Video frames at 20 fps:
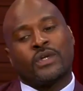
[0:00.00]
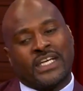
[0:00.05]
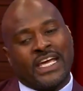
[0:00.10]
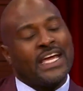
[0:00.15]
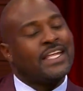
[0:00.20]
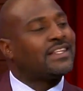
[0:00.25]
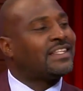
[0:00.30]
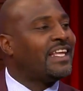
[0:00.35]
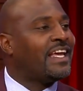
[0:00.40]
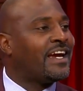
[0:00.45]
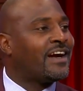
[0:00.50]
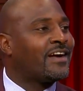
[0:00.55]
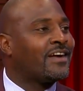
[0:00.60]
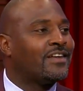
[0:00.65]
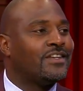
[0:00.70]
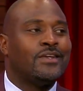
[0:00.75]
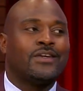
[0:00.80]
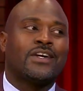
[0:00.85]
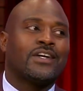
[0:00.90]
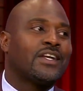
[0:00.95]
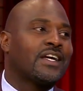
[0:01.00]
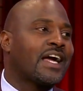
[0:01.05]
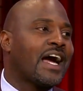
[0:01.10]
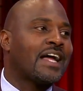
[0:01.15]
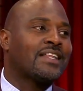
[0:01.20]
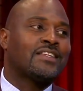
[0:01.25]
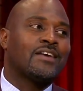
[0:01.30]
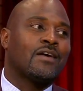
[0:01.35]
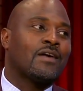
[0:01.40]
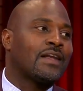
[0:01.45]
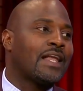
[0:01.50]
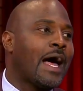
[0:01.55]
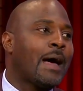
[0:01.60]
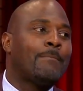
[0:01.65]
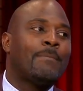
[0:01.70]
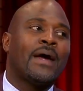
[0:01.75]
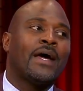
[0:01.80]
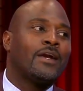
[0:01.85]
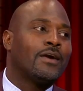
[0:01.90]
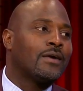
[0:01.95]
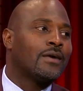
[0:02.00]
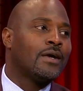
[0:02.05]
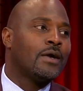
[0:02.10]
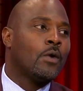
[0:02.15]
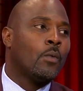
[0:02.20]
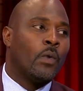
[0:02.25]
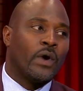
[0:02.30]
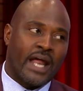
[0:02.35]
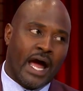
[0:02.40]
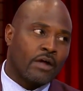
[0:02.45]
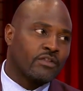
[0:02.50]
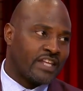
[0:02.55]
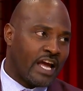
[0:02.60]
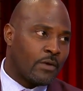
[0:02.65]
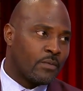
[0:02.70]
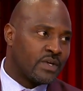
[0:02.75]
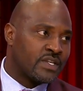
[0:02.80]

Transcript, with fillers: get there, you could have got there a lot better without that